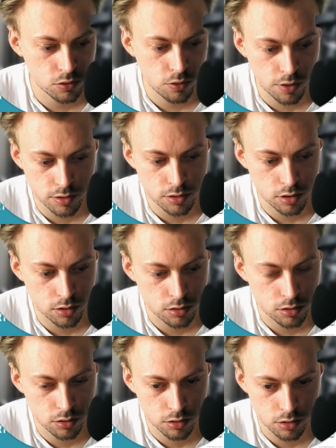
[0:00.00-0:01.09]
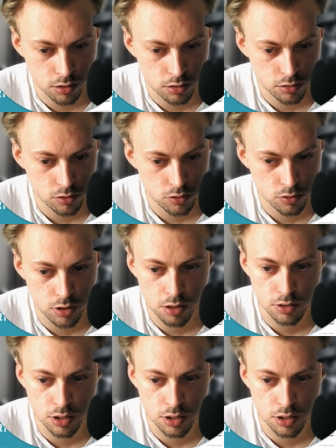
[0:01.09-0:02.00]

source, and you're not